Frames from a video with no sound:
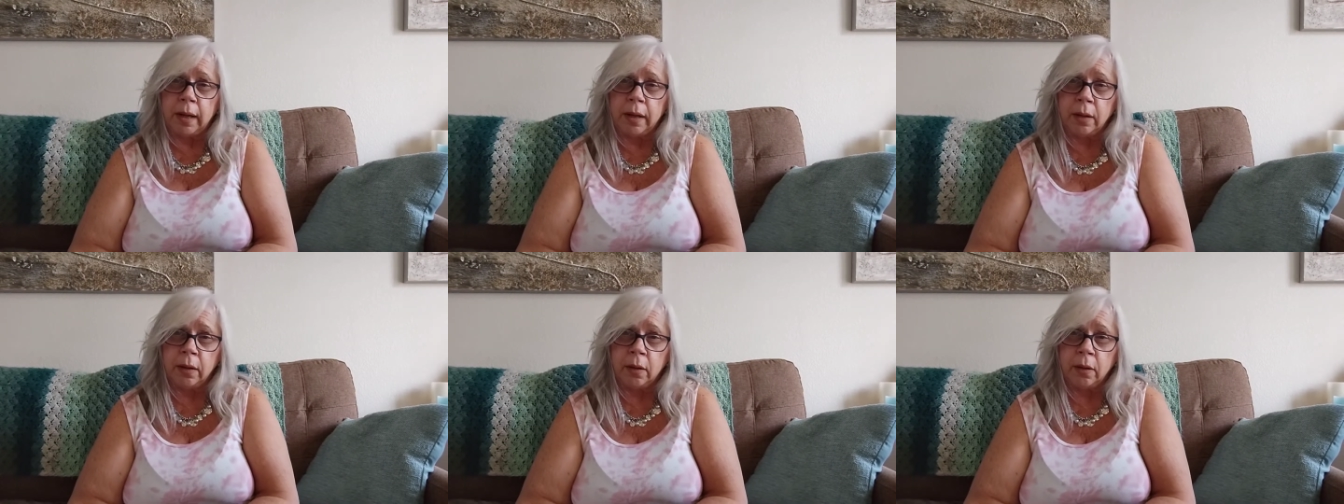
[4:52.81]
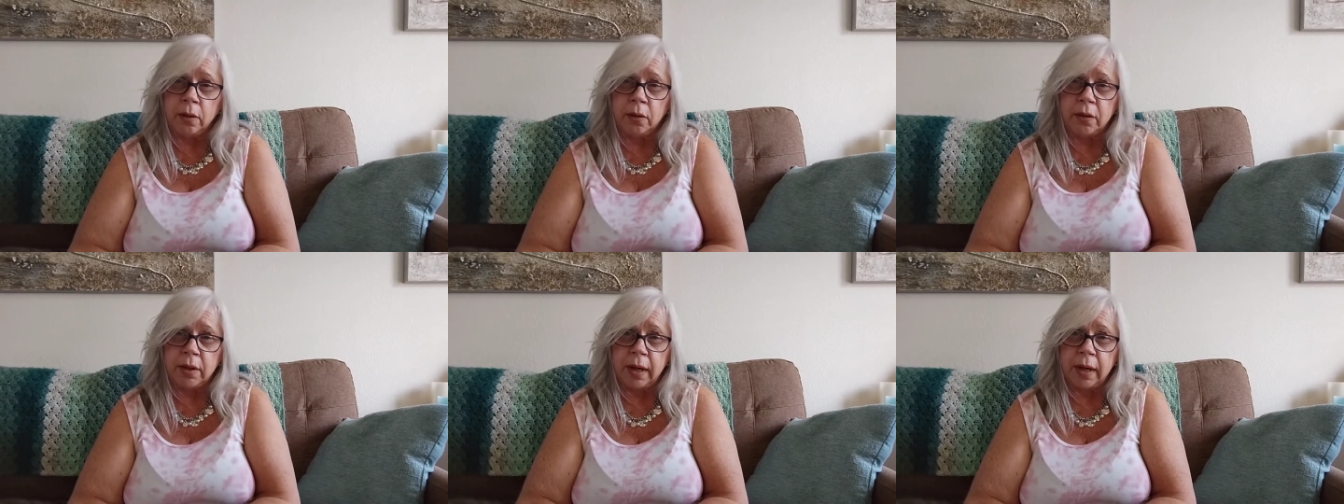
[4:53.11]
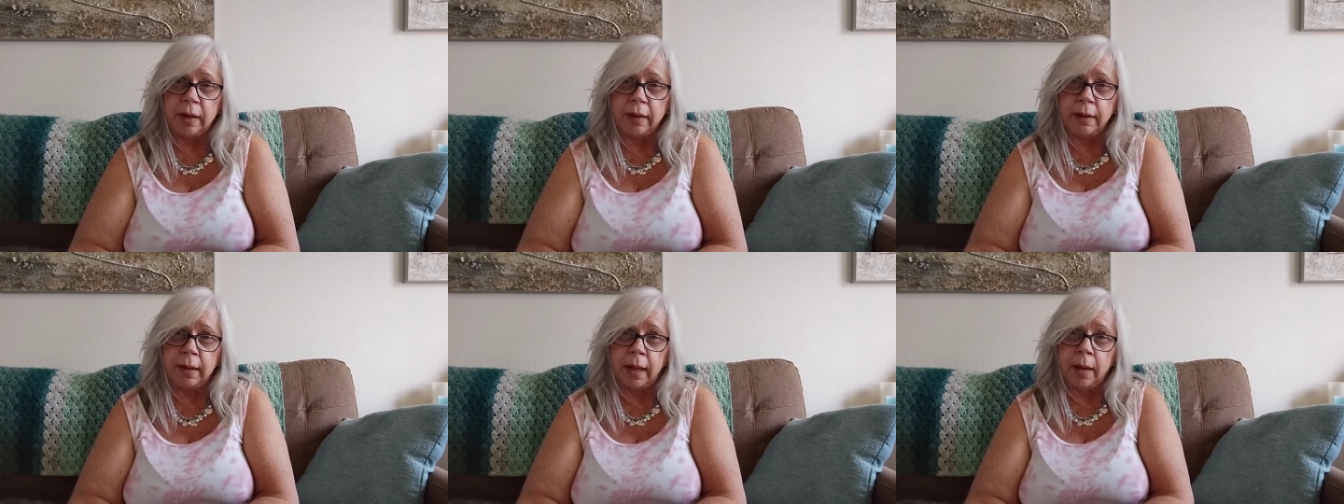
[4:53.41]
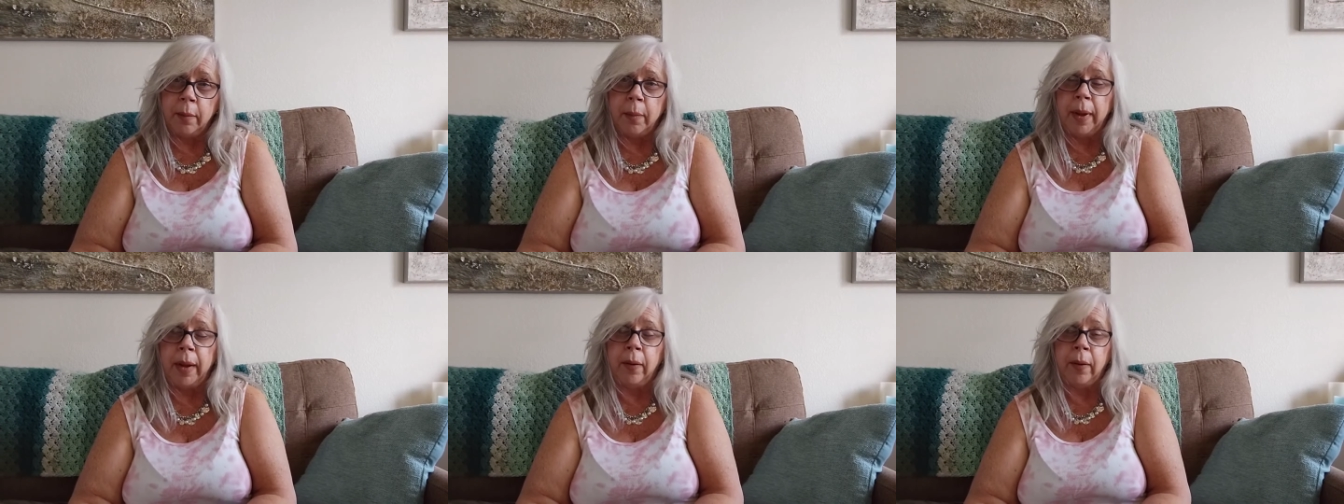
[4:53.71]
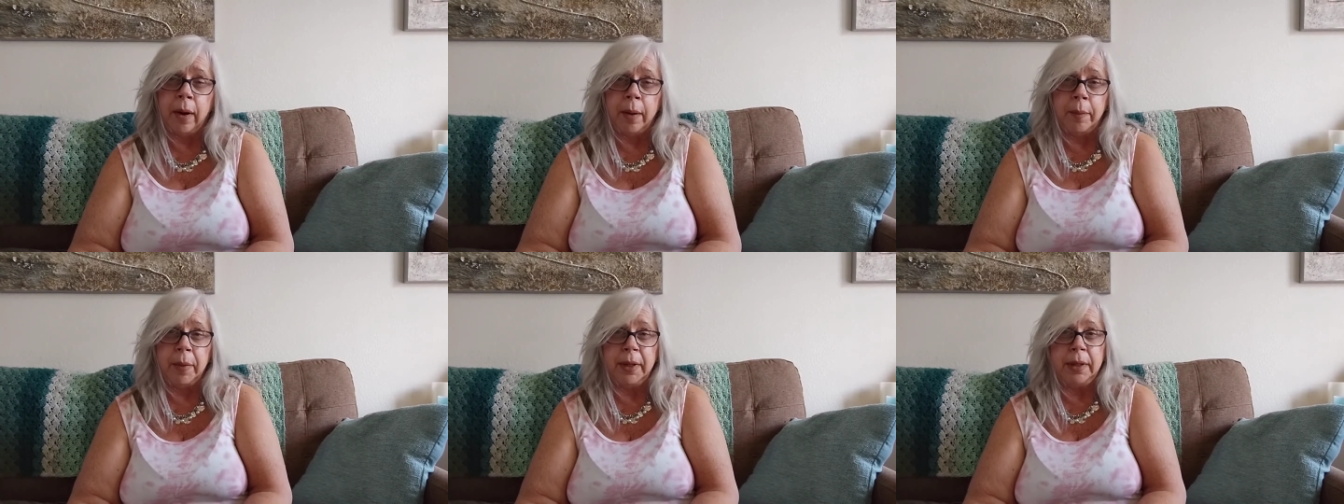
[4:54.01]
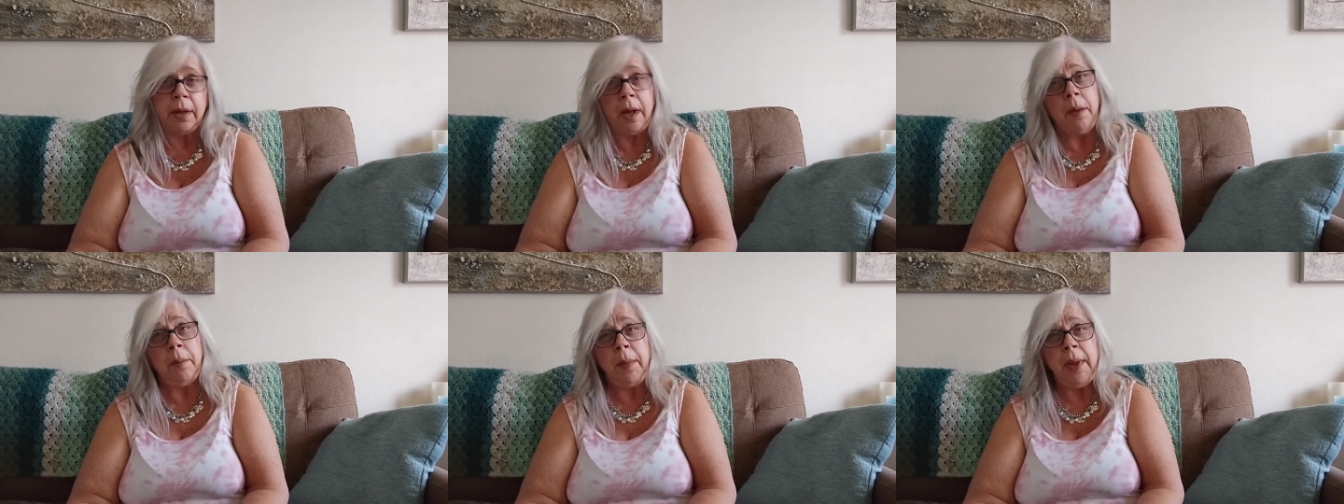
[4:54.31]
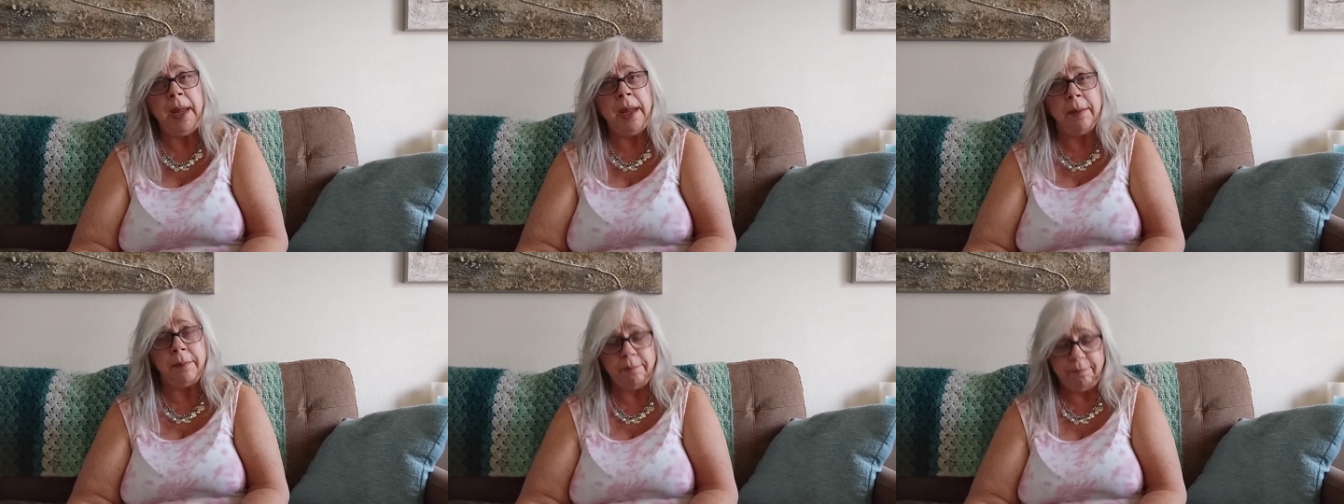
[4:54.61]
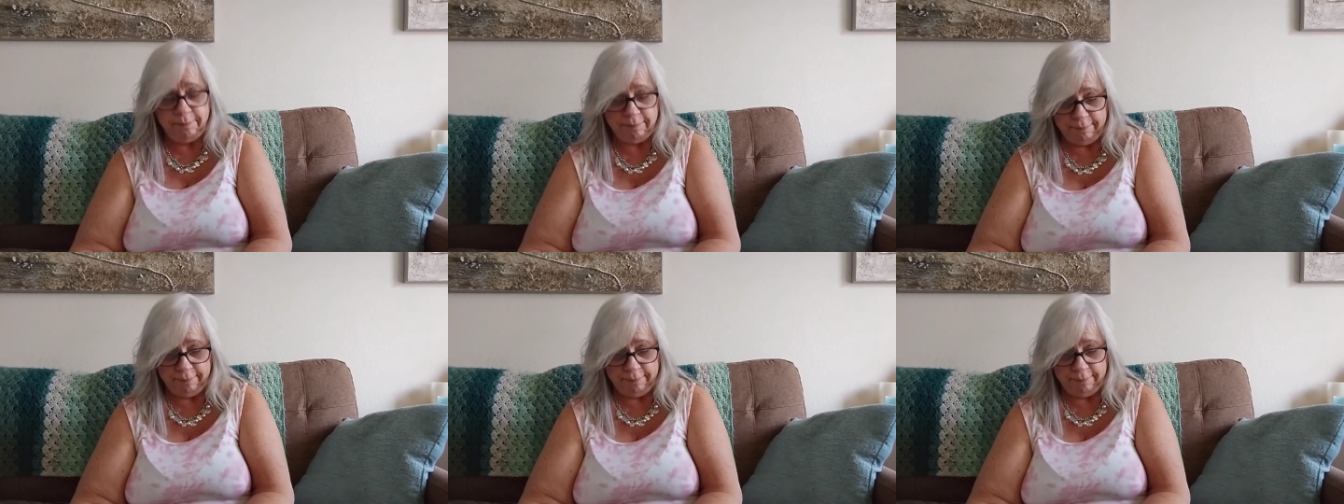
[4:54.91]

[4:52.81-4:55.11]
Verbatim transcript: how to crochet like my grandma taught me.